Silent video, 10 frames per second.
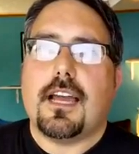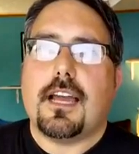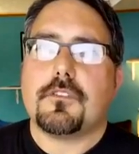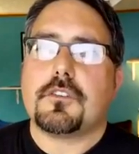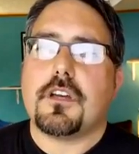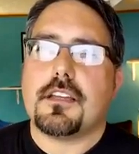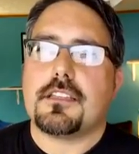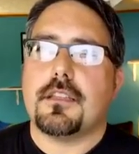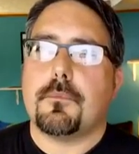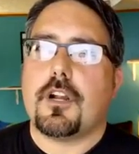After
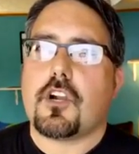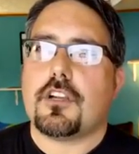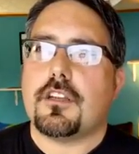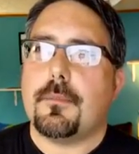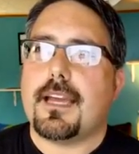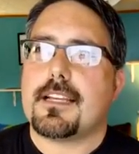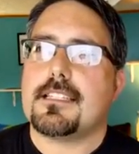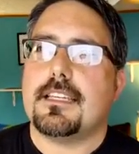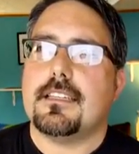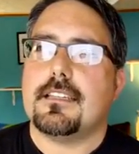tossing the brush into the back
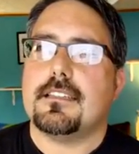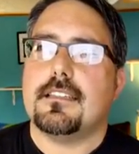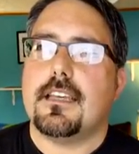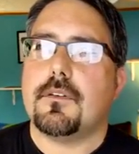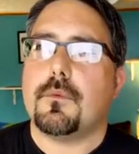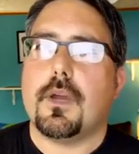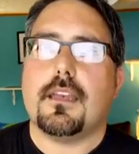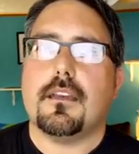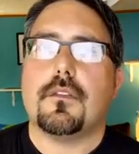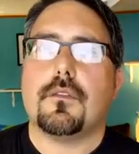seat, David
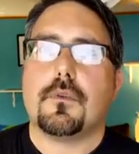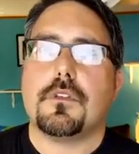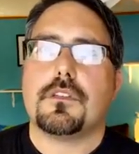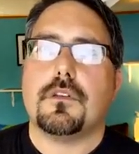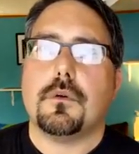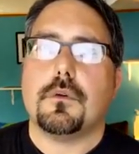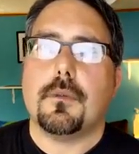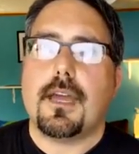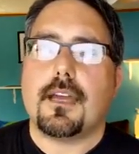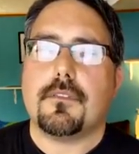waded through the snow to
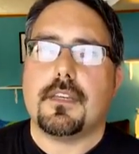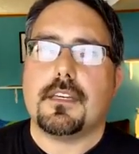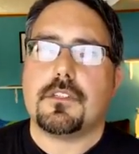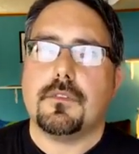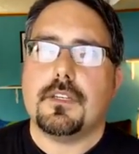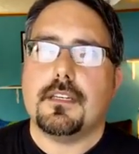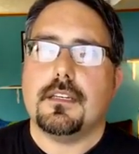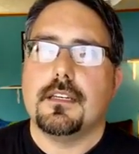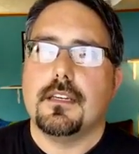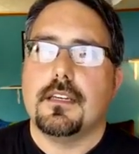the back of the SUV.
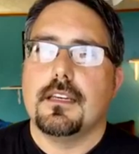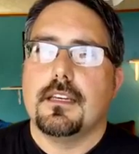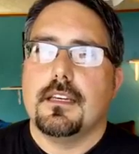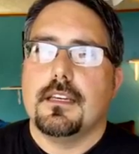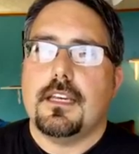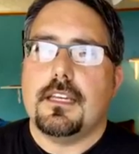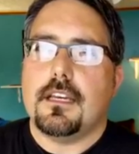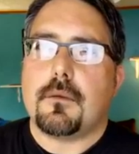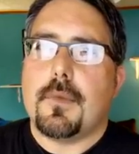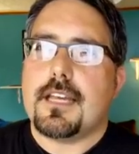He
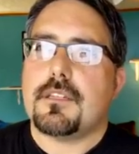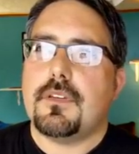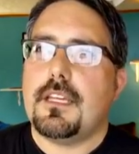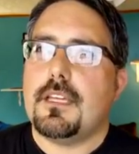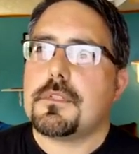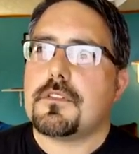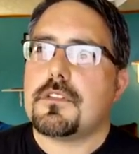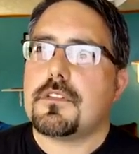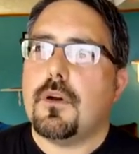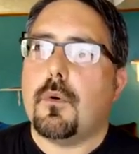dug massive heaps of
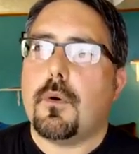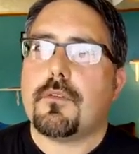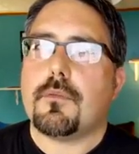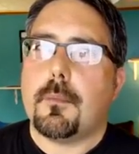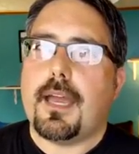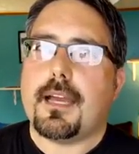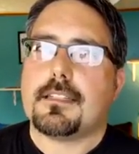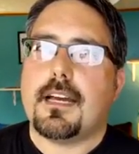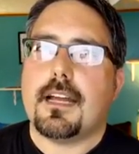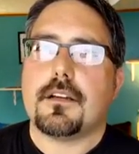snow away from the back
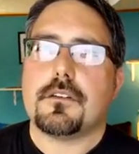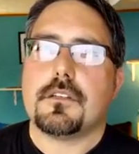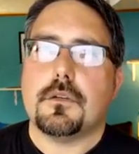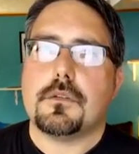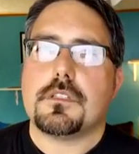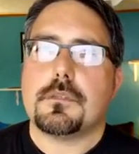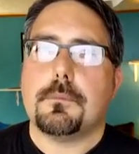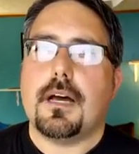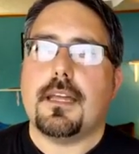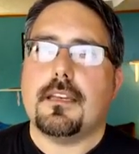tires and used his
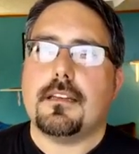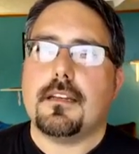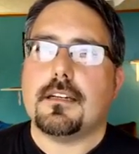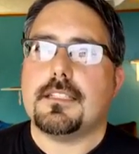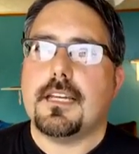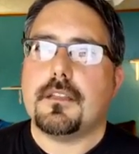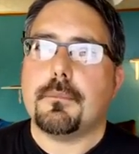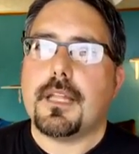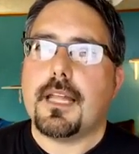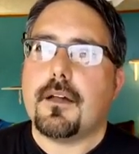body to knock down the
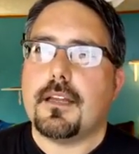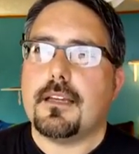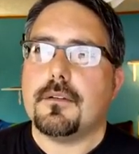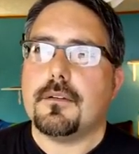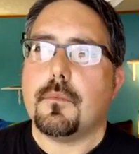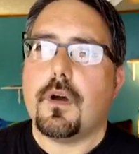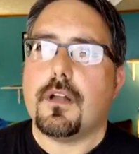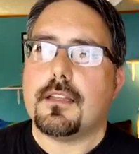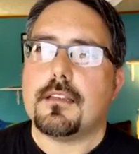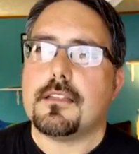plow line,
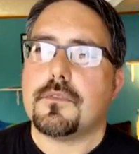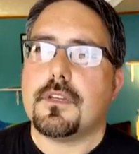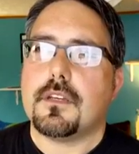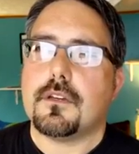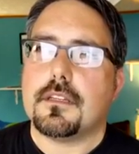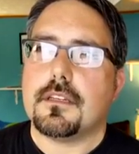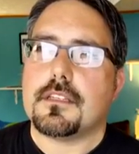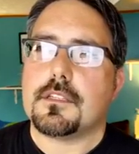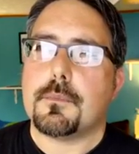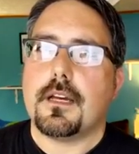walling his vehicle into
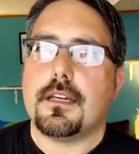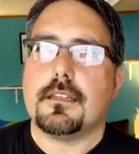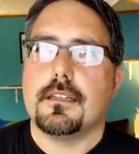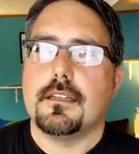the spot.